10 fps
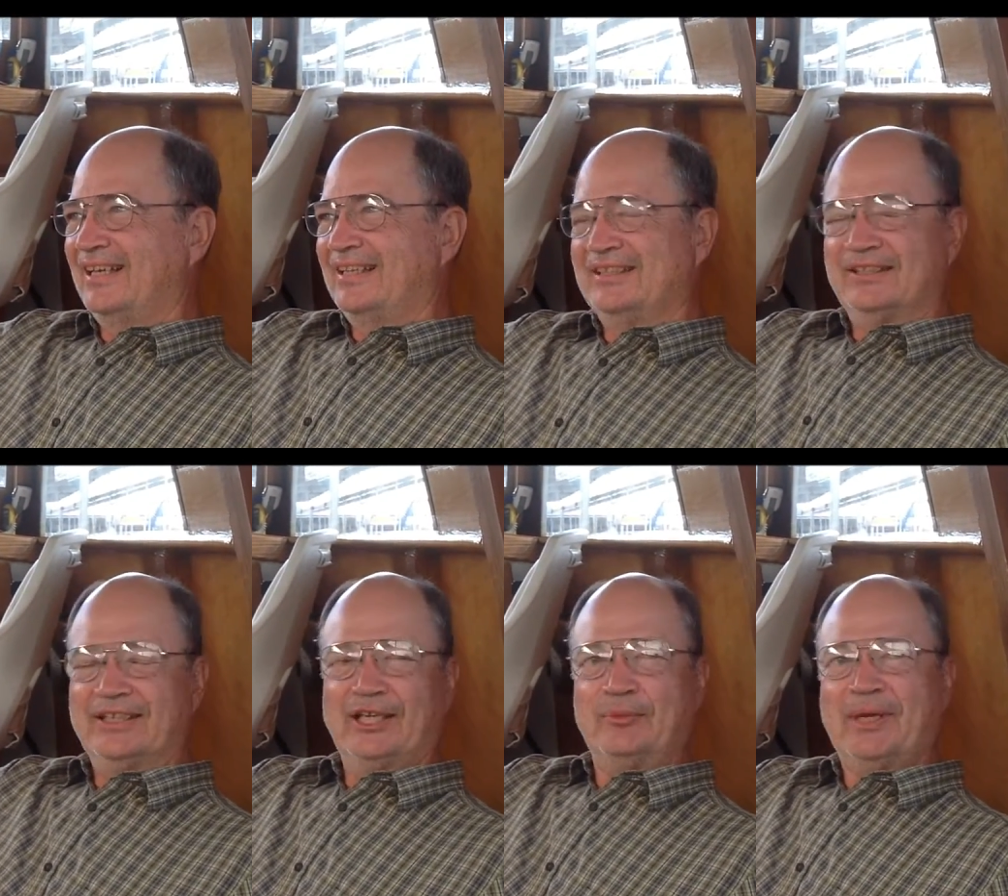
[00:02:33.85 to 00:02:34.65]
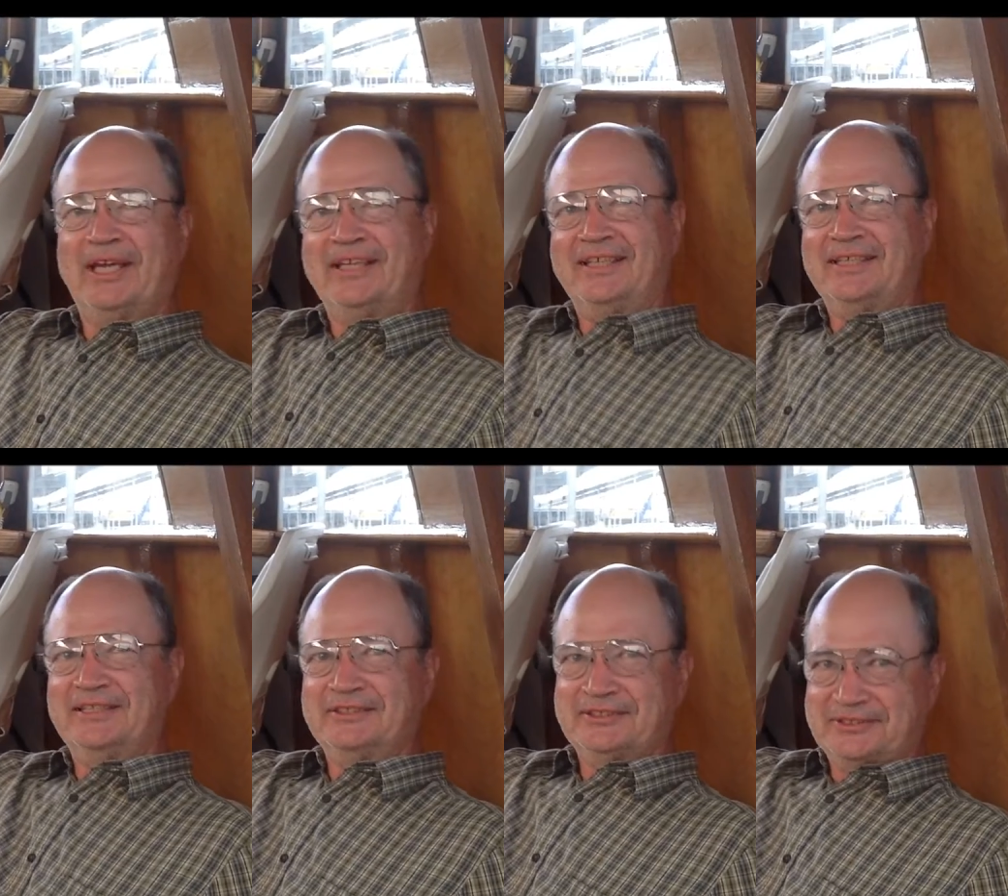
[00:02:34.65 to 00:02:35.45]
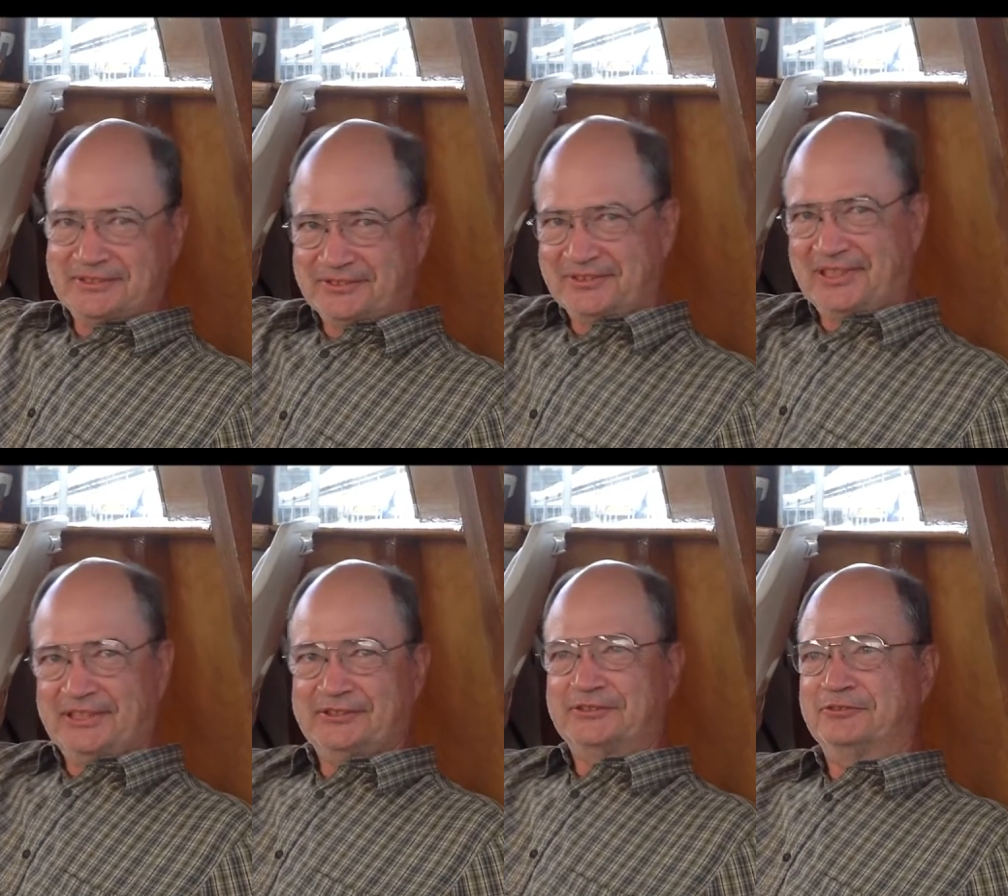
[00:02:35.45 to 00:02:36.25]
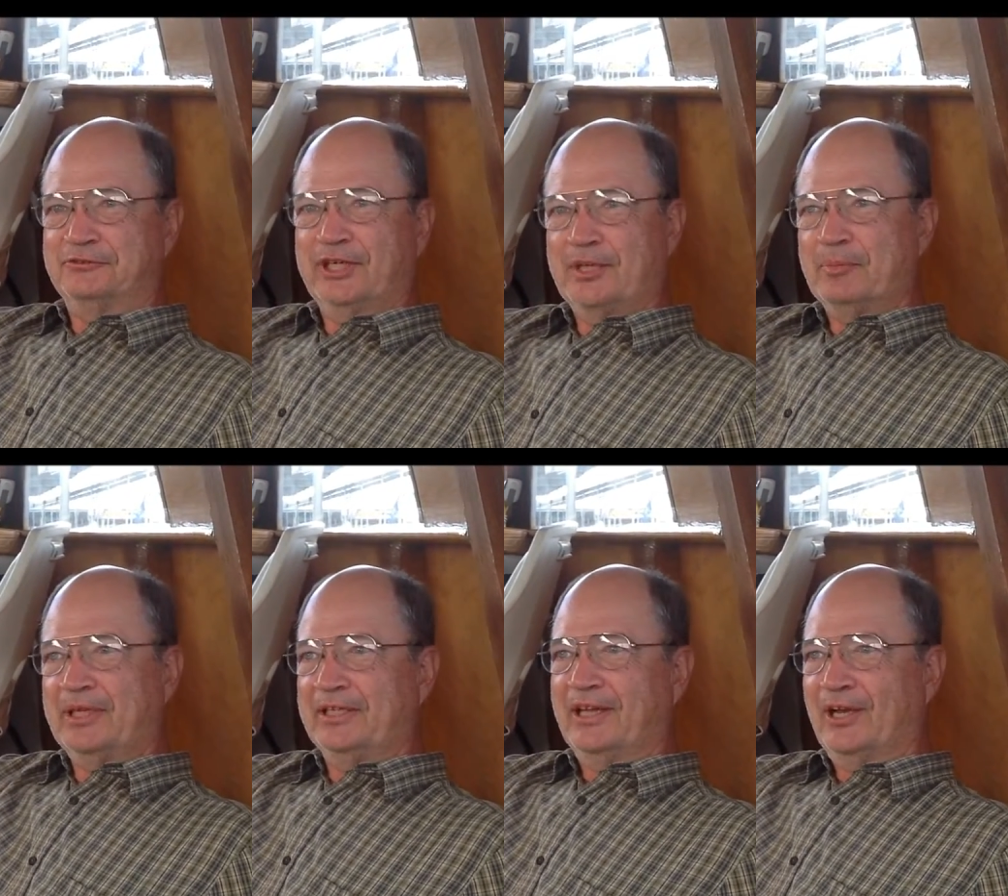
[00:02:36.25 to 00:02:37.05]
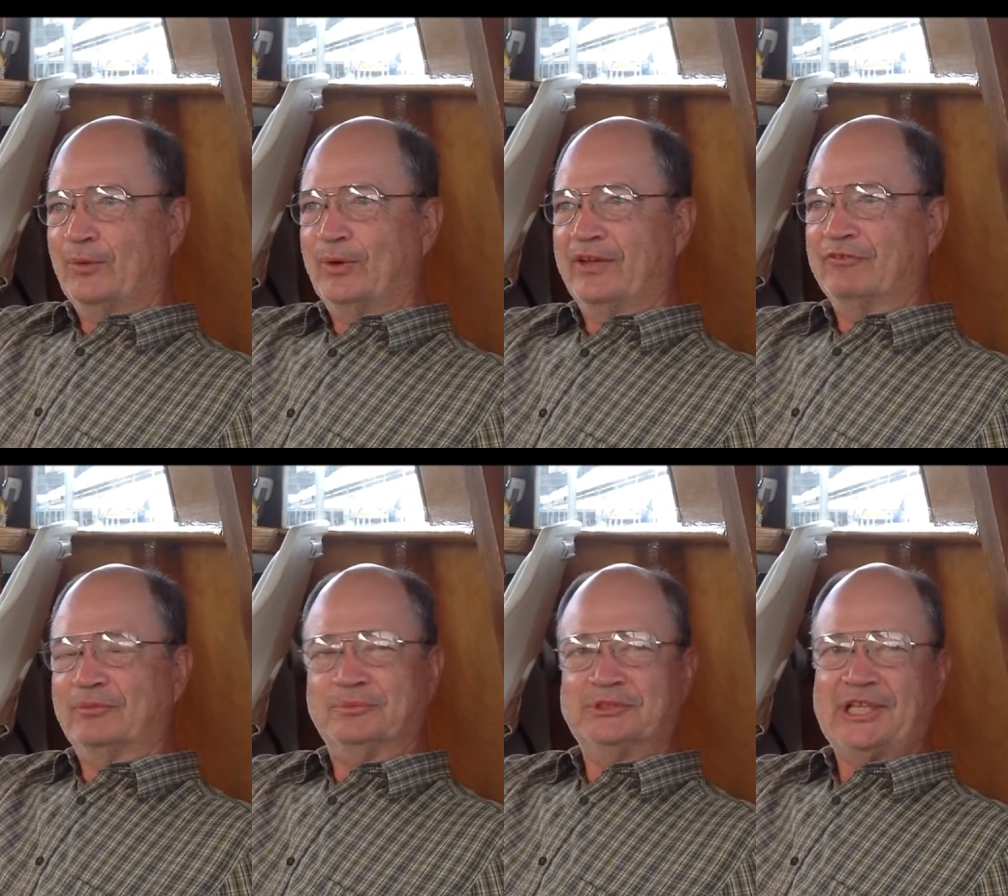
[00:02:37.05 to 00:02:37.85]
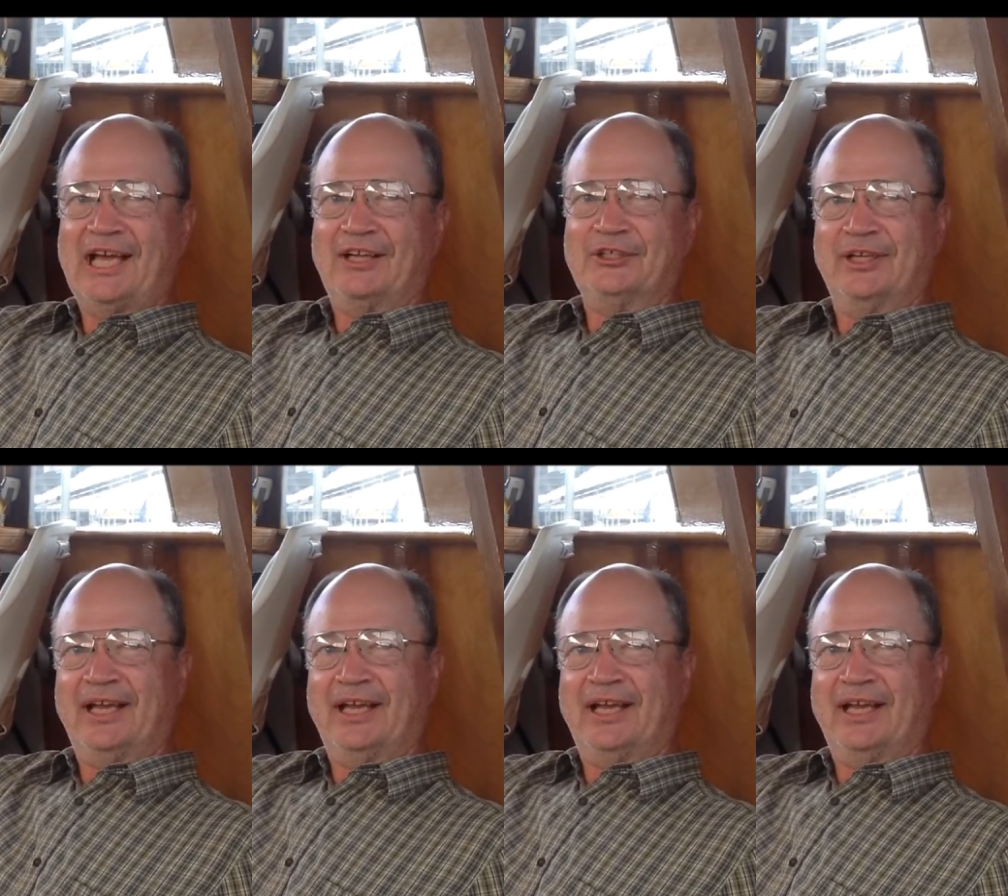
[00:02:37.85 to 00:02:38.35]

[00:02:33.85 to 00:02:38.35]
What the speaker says: Lily May is really me all the way from childhood.